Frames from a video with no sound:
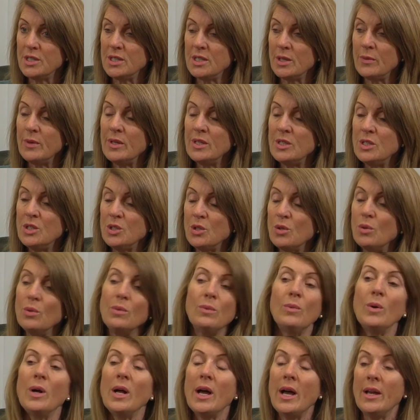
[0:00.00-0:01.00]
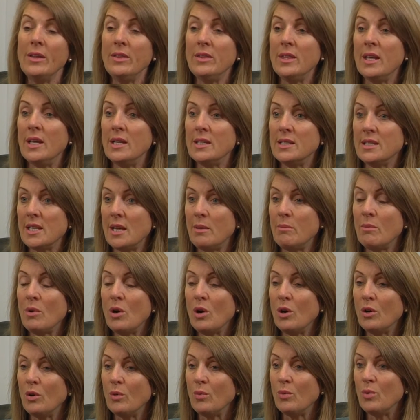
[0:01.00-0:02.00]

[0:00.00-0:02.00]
So in school, what I think St Margaret